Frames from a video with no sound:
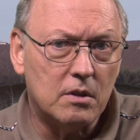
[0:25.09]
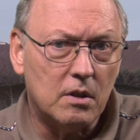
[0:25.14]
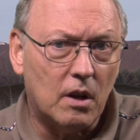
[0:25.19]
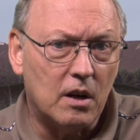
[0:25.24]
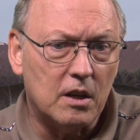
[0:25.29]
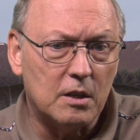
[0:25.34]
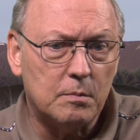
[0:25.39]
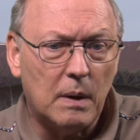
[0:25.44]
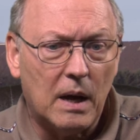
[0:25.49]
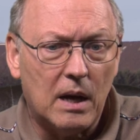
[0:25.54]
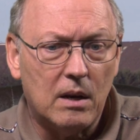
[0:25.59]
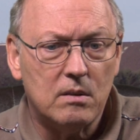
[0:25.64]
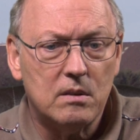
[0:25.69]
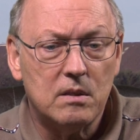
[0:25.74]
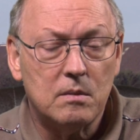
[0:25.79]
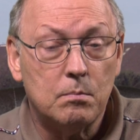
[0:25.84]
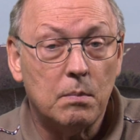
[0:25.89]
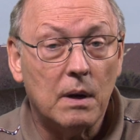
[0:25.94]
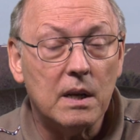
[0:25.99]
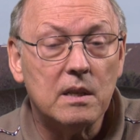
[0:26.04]
dollars,
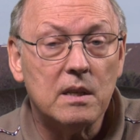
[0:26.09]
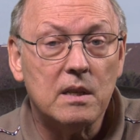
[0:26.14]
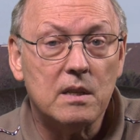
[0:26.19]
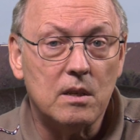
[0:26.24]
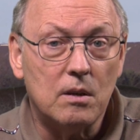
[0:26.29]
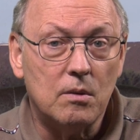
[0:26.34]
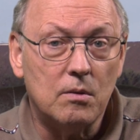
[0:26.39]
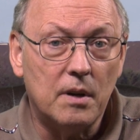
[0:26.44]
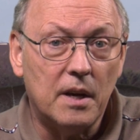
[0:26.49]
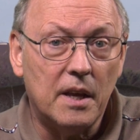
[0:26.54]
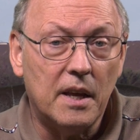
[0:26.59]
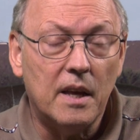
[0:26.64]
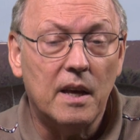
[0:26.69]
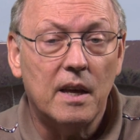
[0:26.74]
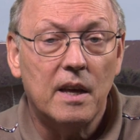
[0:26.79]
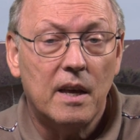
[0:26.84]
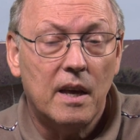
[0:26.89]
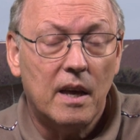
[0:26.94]
pounds, but it's only